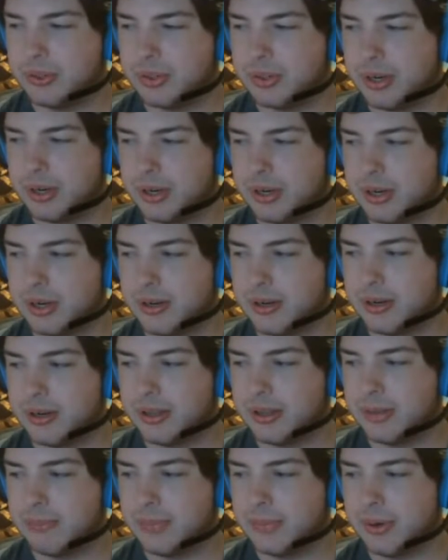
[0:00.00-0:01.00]

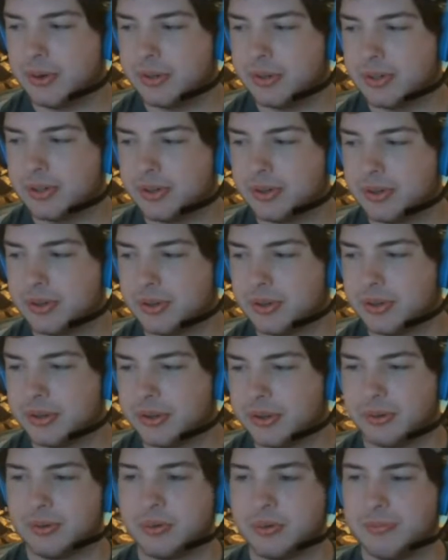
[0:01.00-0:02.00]
emotional dude by
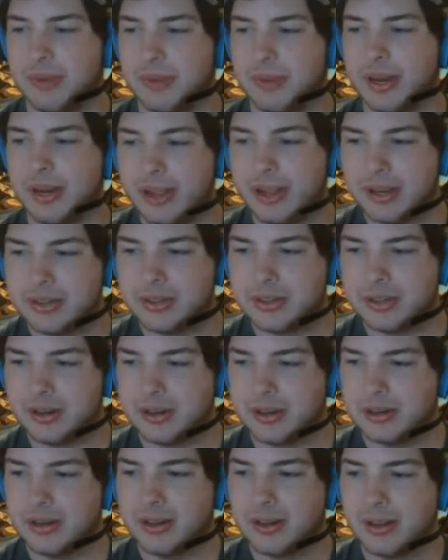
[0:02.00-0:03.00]
nature.
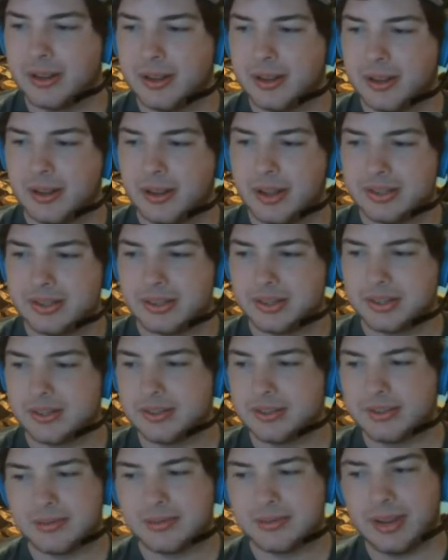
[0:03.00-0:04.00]
That's just how
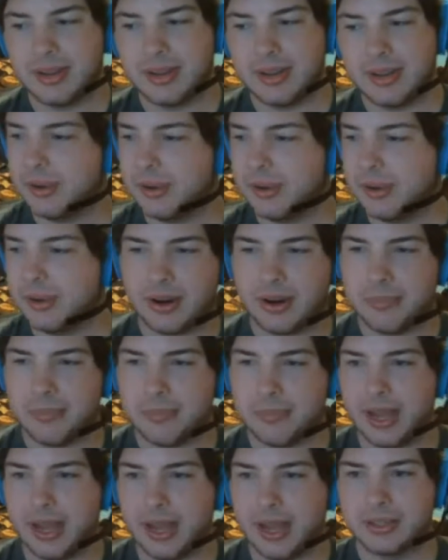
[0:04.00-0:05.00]
he very
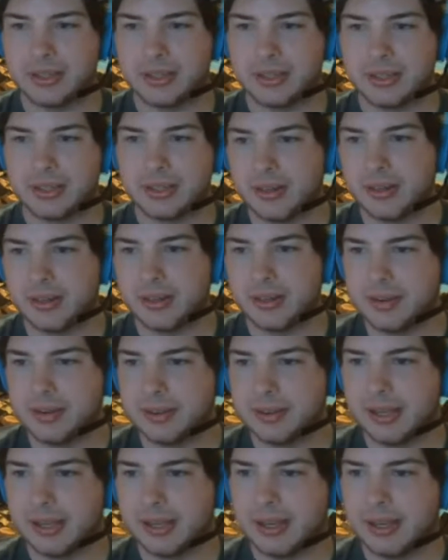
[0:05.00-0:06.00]
passionate in everything,
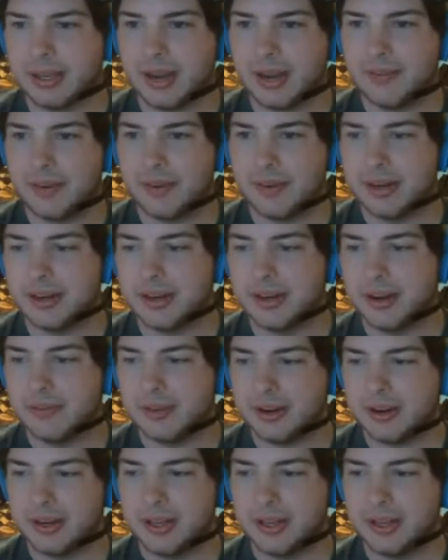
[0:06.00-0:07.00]
every endeavor he
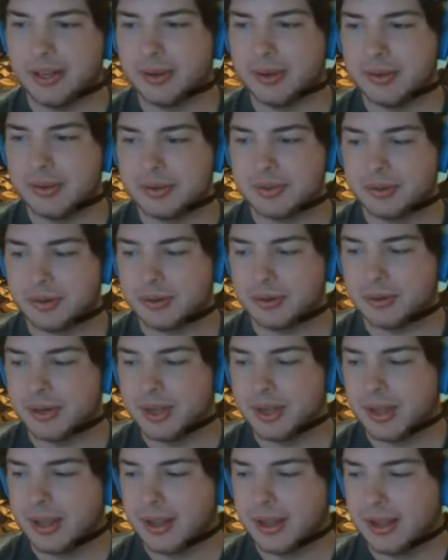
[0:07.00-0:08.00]
goes through,
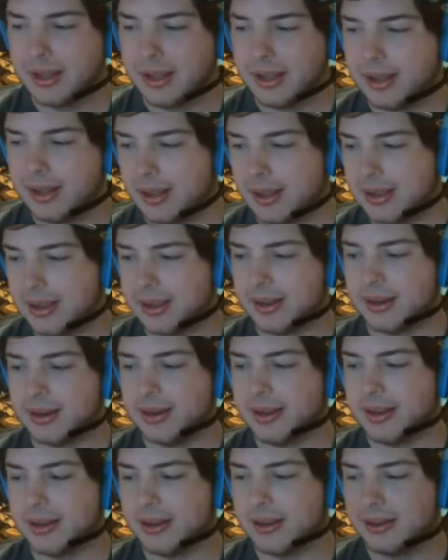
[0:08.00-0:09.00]
and
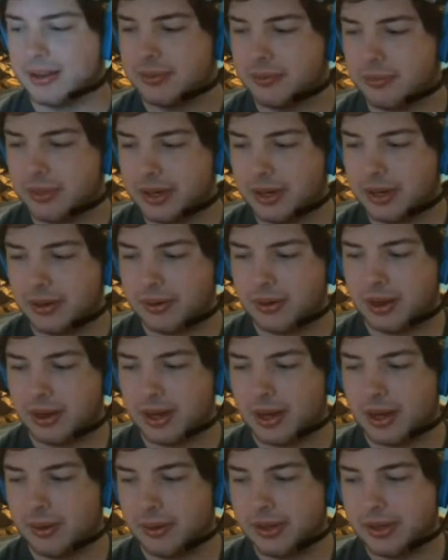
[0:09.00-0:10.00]
we
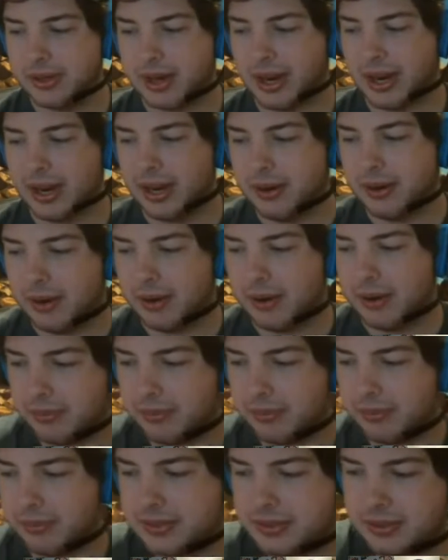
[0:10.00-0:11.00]
still
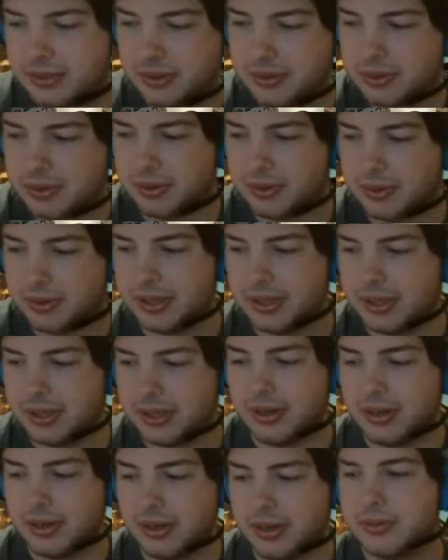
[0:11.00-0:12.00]
don't really know
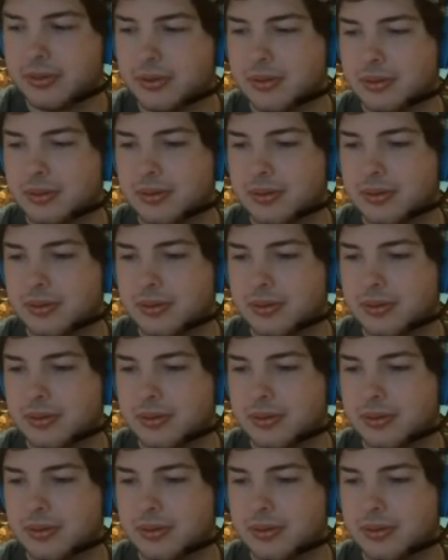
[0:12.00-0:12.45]
what